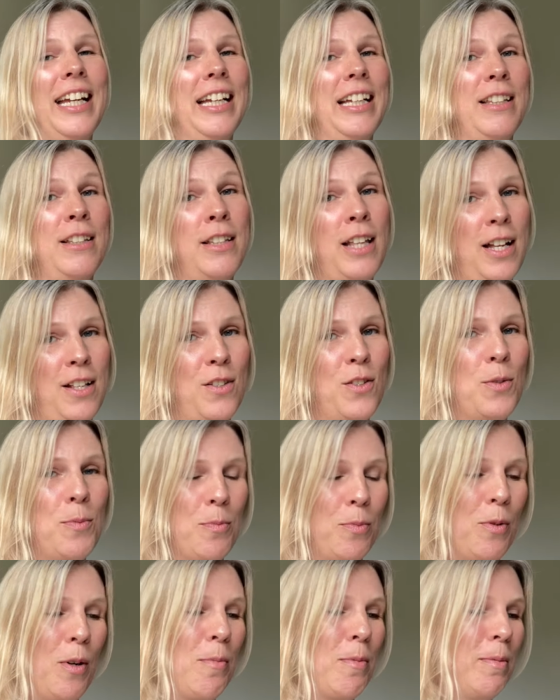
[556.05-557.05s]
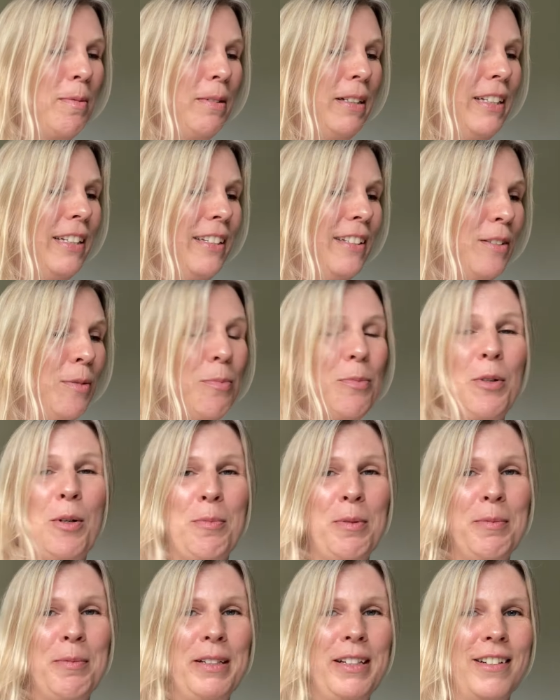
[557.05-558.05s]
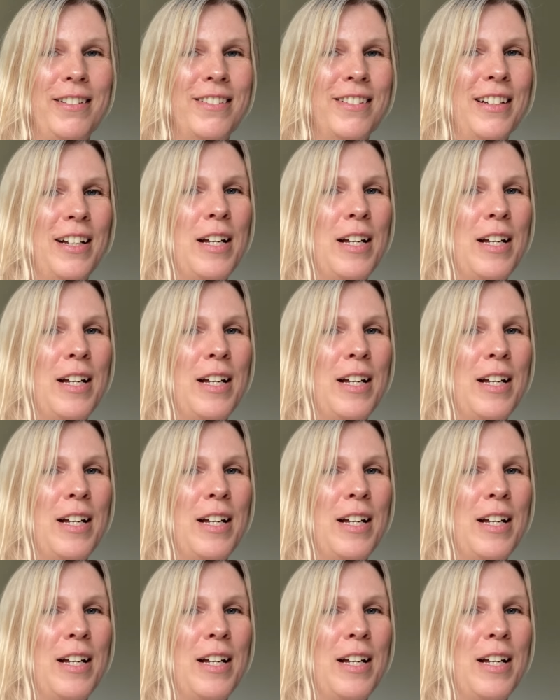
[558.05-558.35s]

And that's probably the problem here.